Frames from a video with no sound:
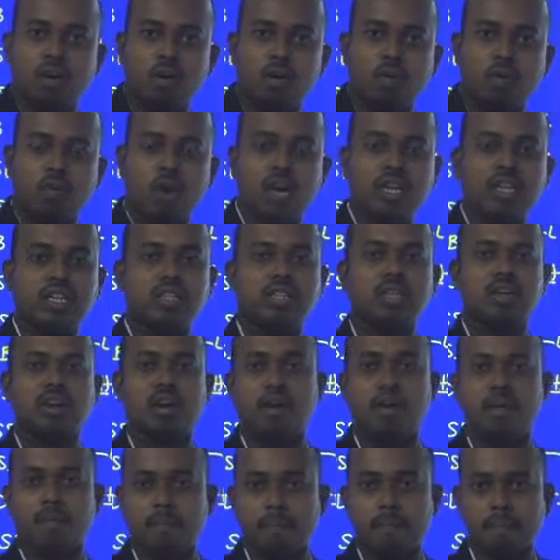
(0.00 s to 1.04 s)
what are
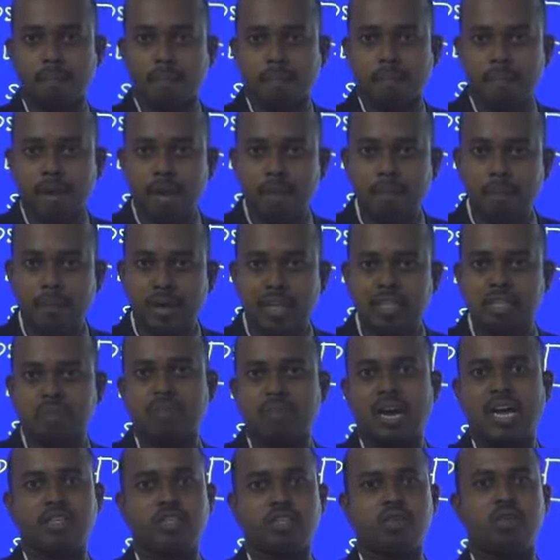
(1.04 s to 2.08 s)
the impedance
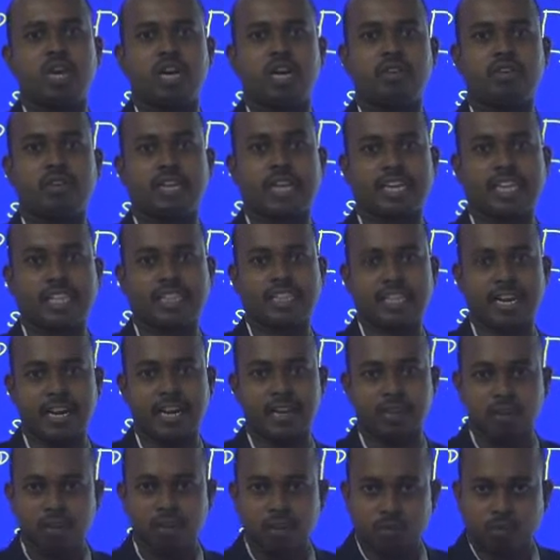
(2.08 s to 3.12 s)
matching you have to take in
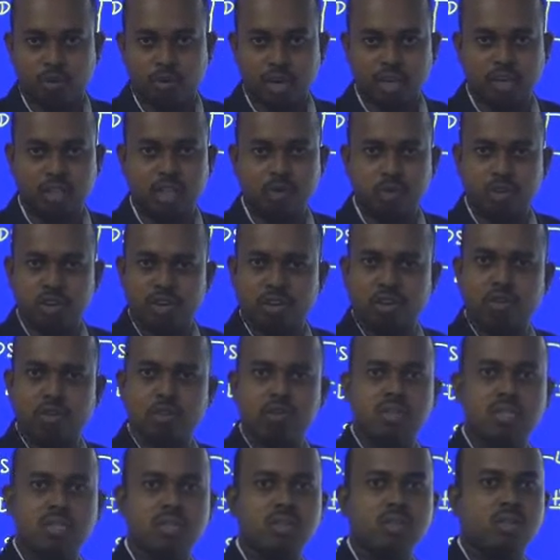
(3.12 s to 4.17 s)
that. For that we are
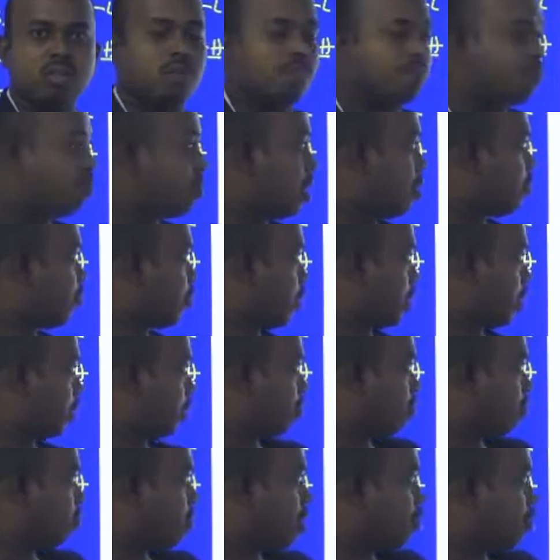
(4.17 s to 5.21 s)
using
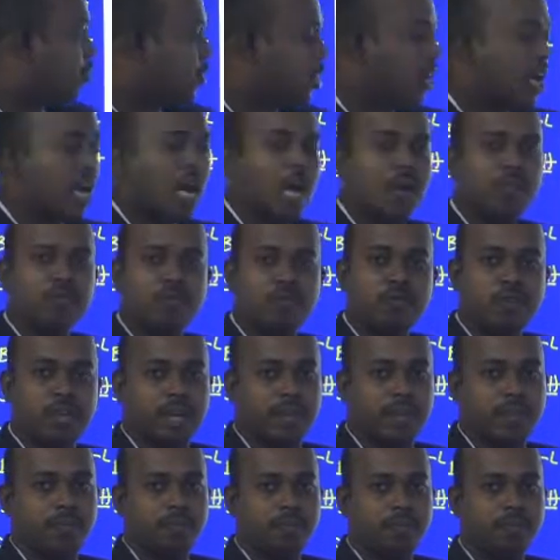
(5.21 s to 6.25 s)
buffer
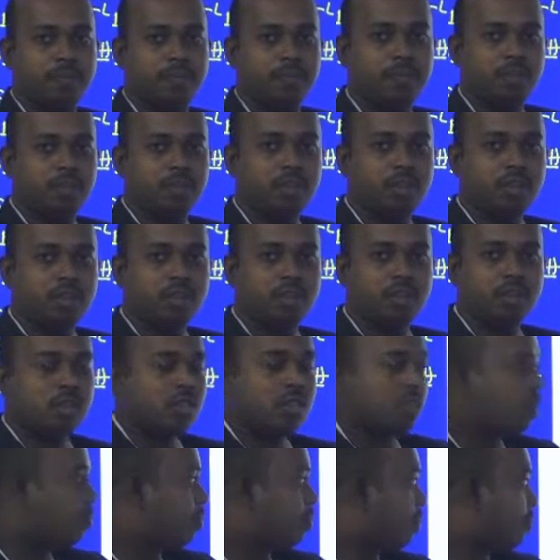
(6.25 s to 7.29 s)
amplifier.
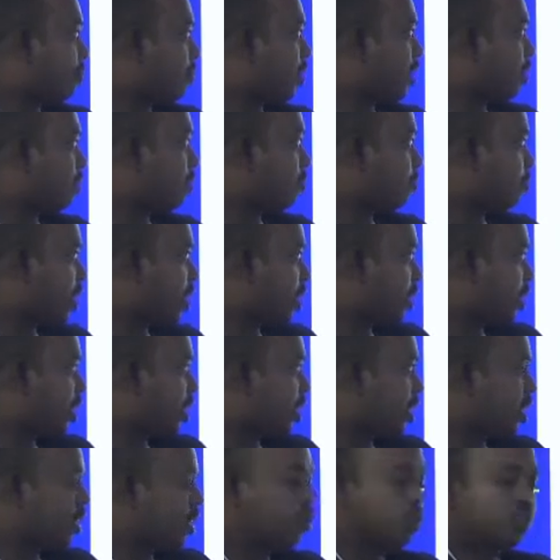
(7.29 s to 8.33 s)
The buffer amplifier
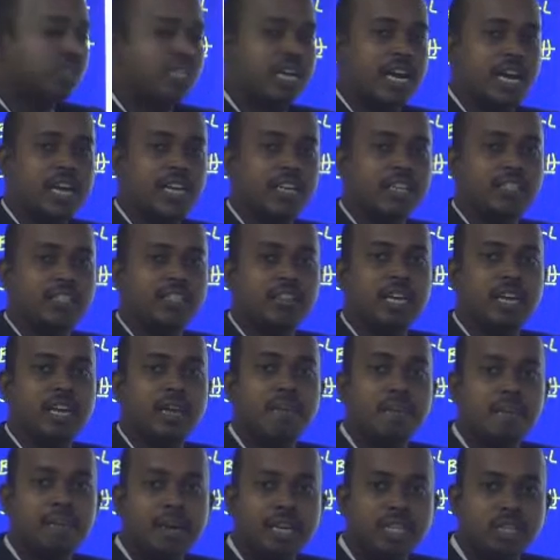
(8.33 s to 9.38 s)
can use that the
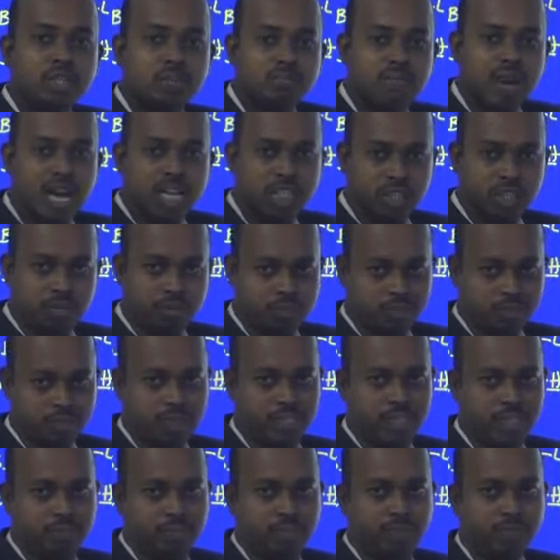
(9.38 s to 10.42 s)
impedance matching
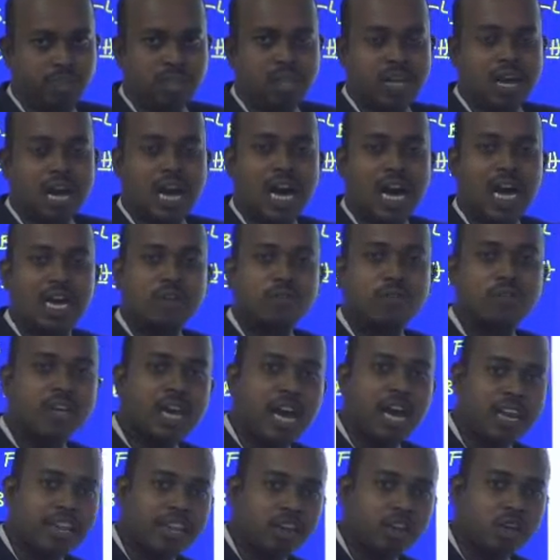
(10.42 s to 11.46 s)
between RF
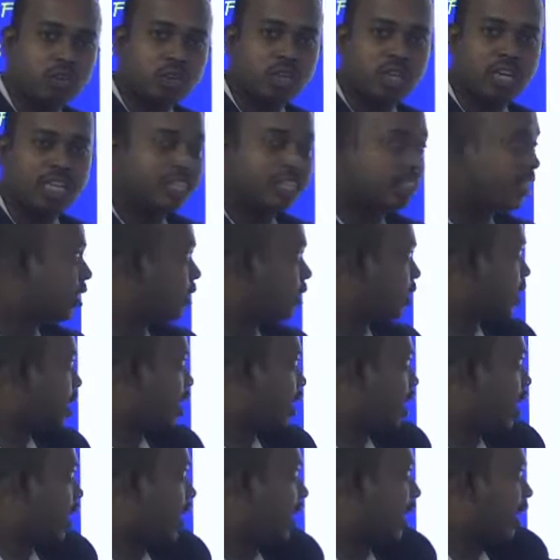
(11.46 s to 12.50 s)
carrier oscillator
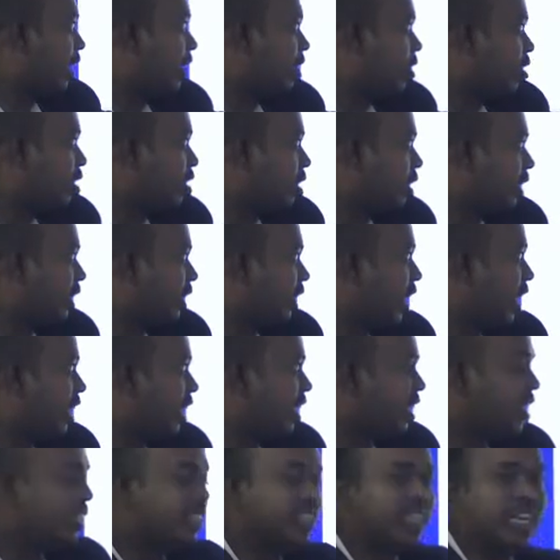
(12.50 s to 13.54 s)
and
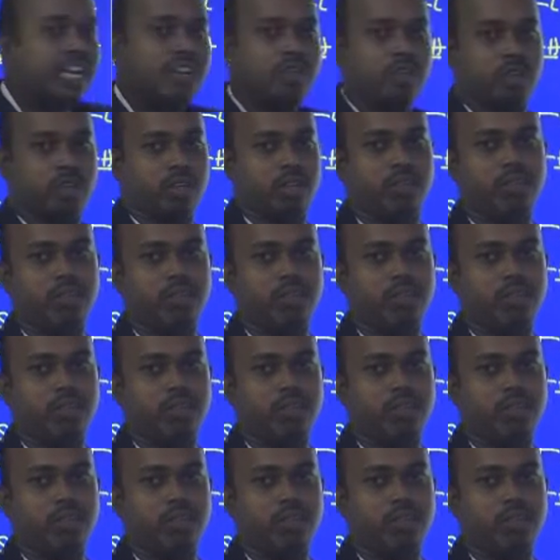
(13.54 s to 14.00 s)
carrier driver.